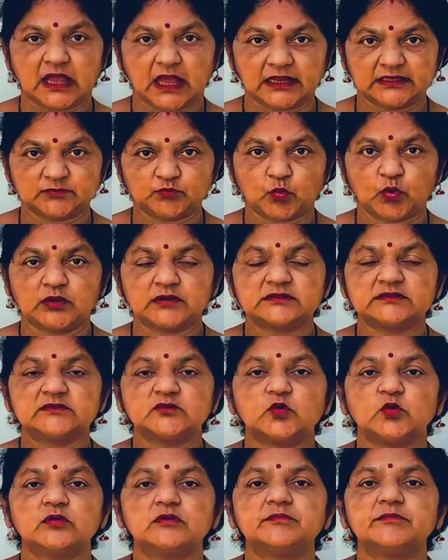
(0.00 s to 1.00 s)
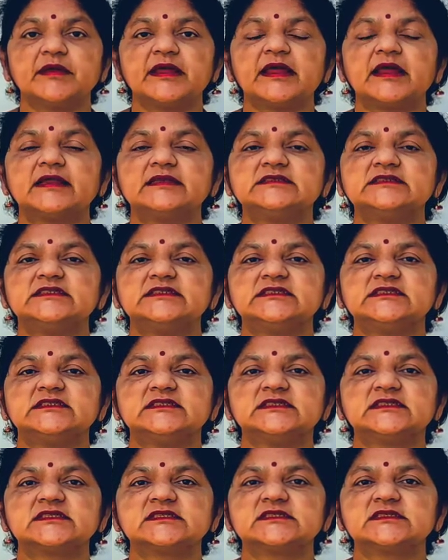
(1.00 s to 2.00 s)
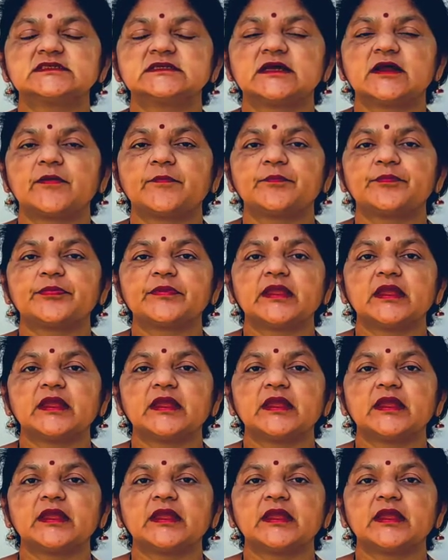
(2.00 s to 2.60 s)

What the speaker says: and got scolded by teachers?